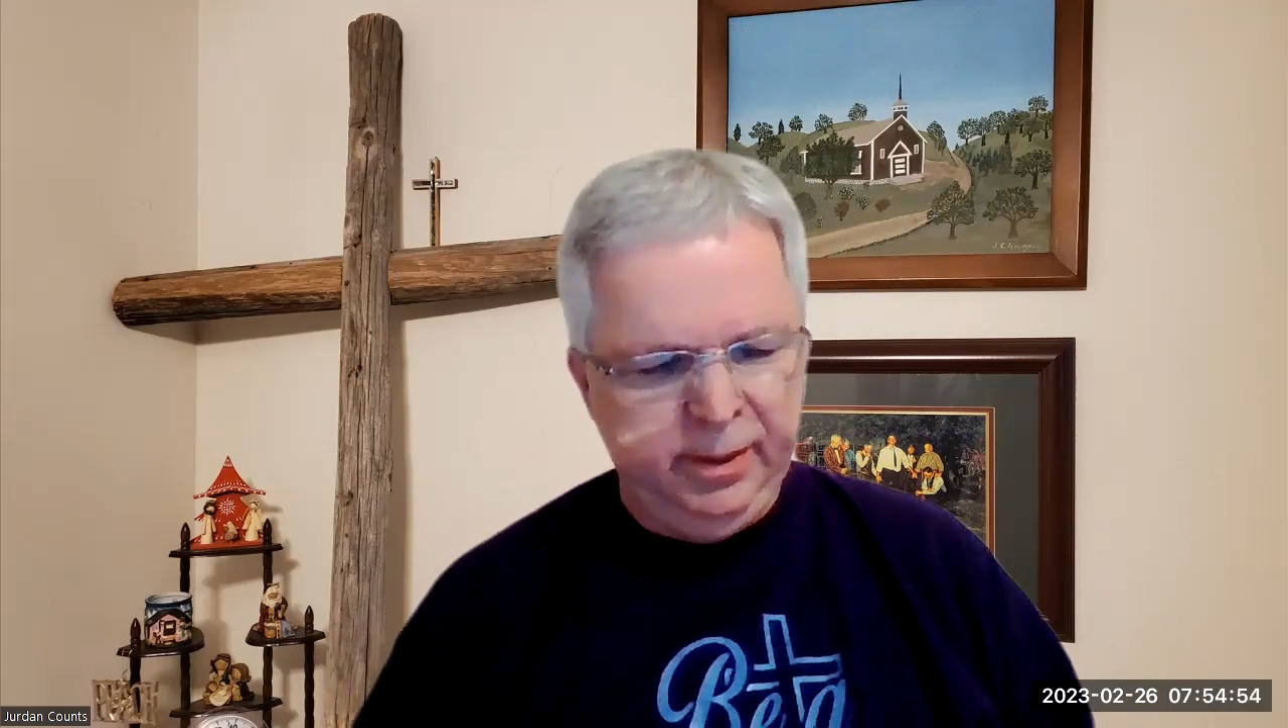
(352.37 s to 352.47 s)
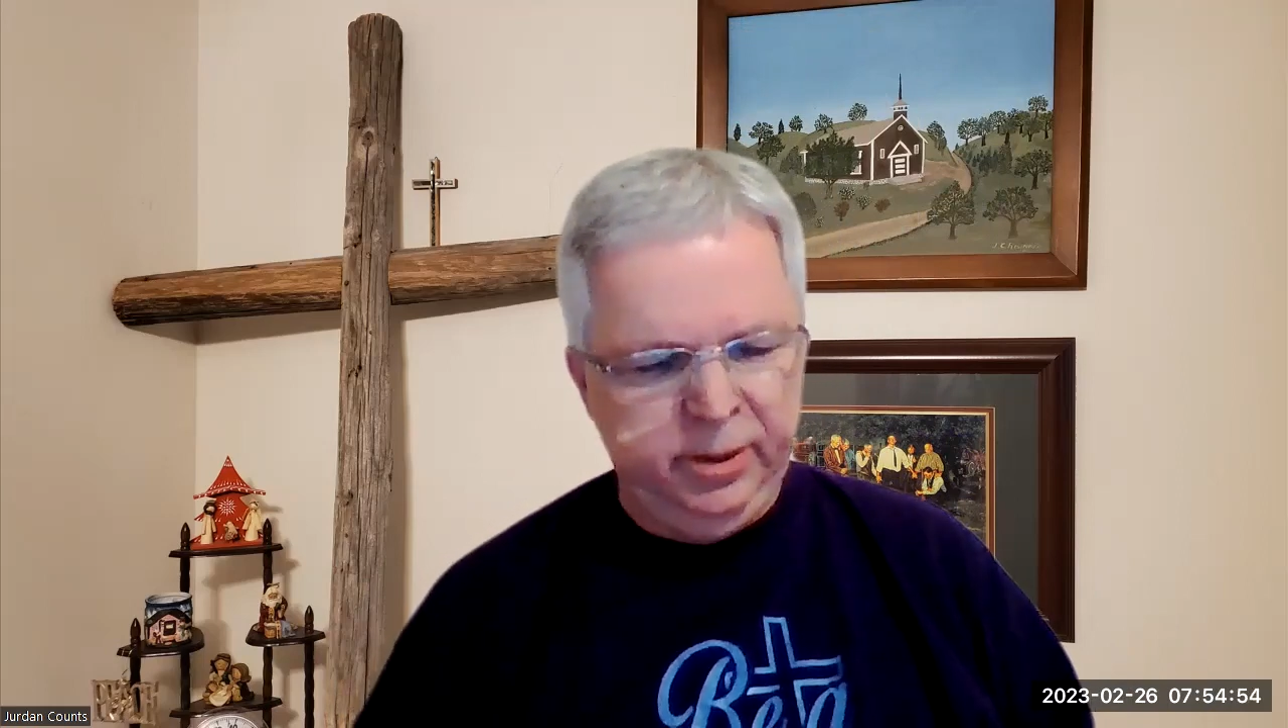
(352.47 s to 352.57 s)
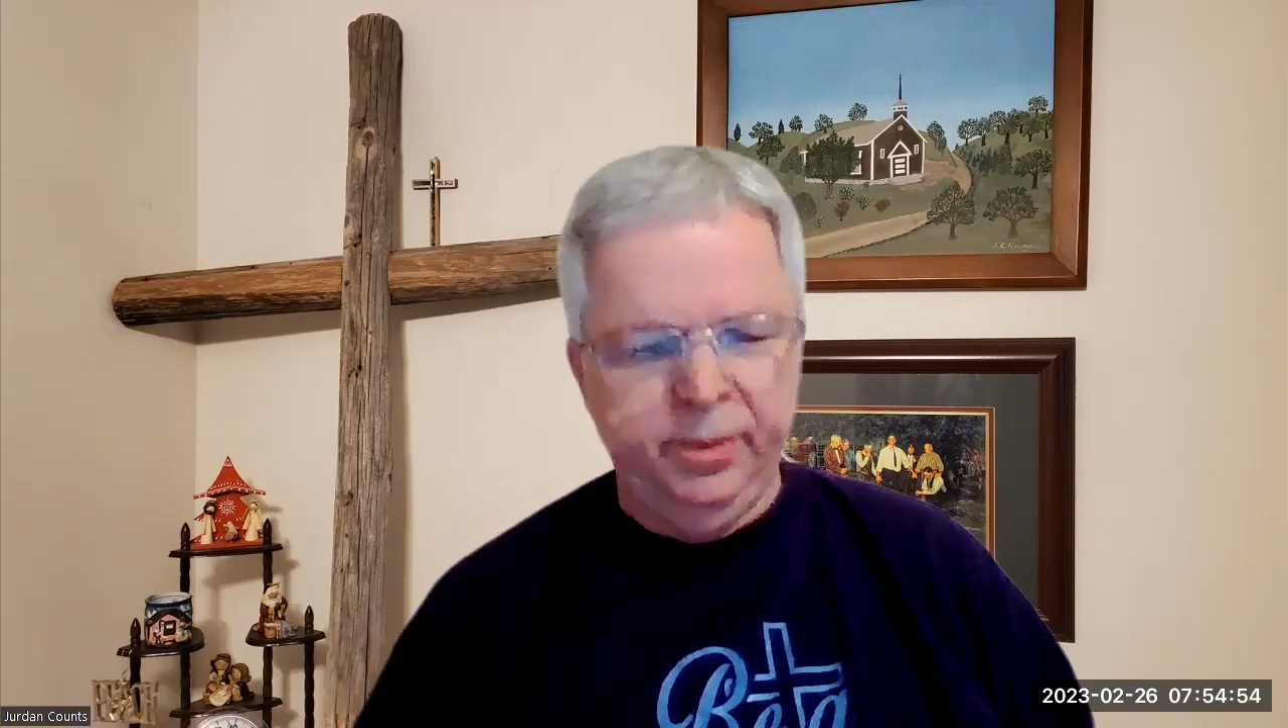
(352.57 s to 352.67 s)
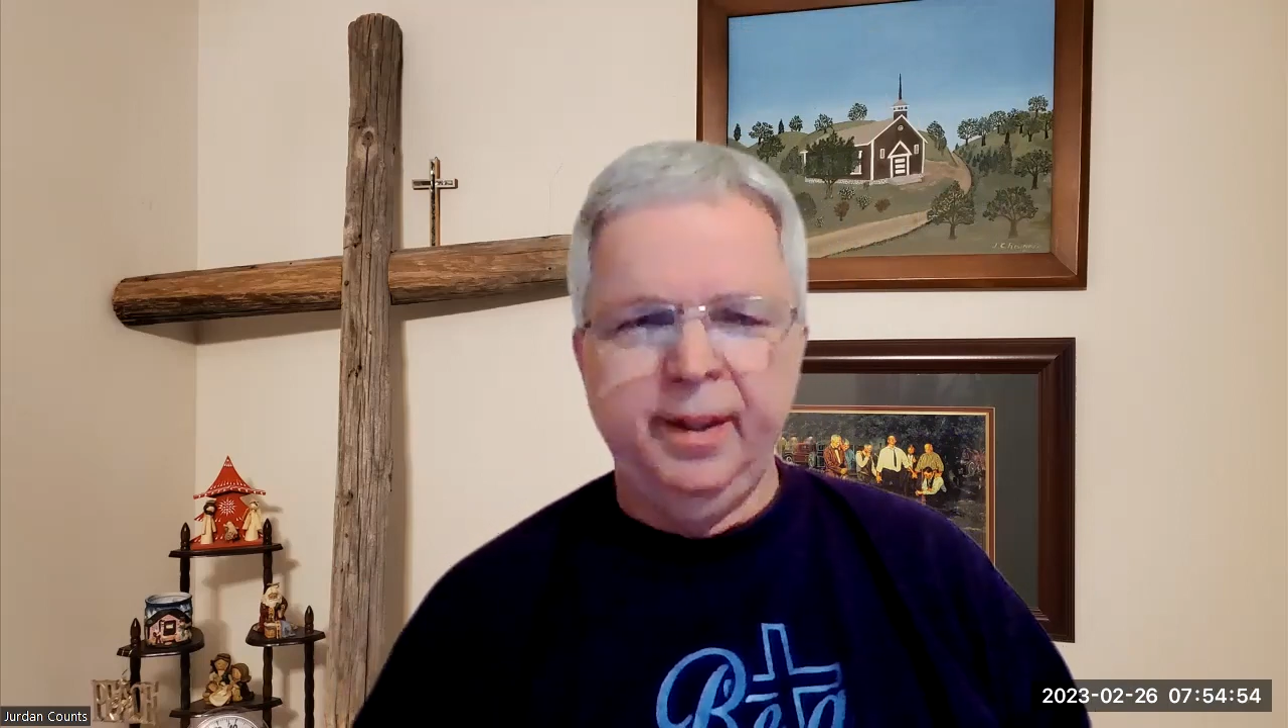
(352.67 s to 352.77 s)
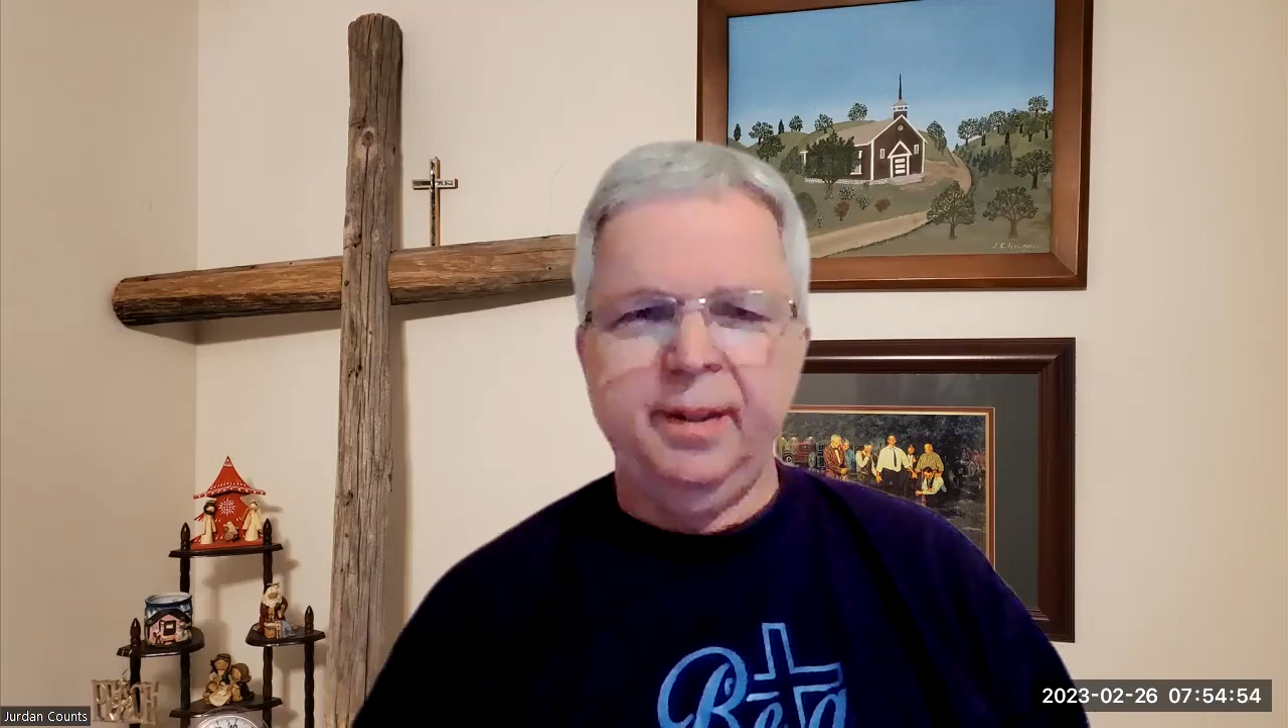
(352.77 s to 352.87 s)

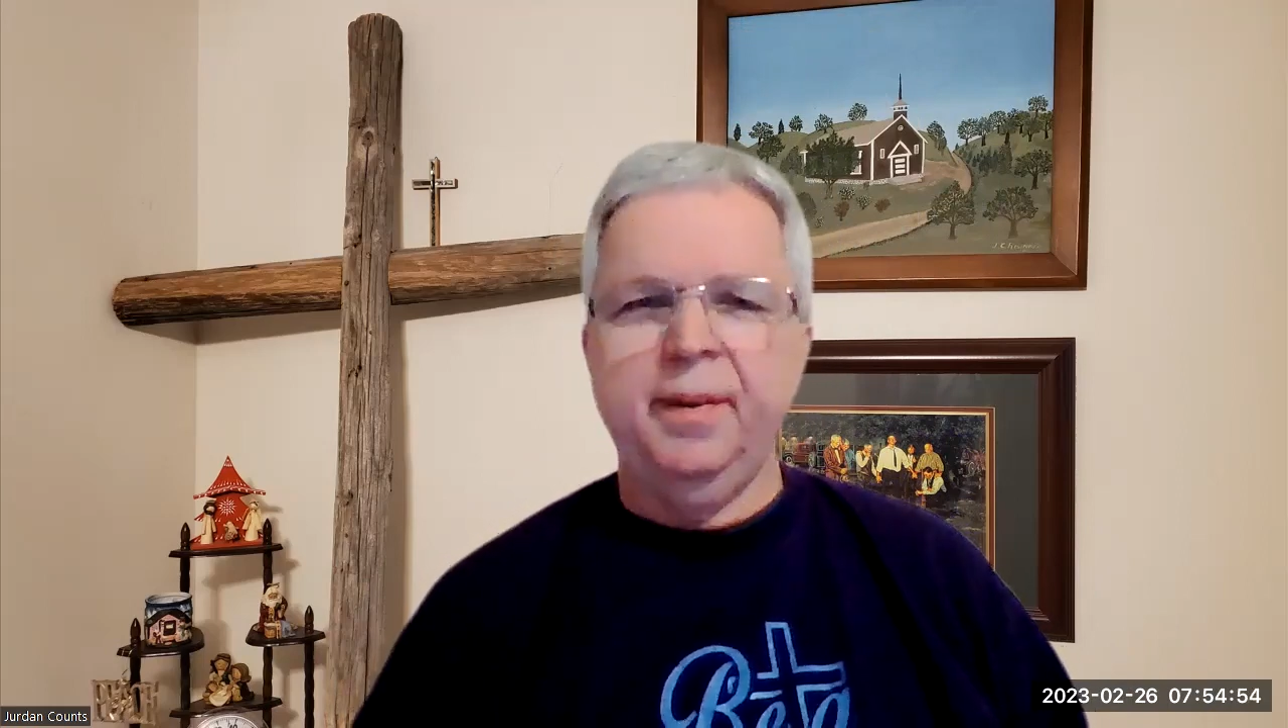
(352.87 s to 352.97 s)
to it.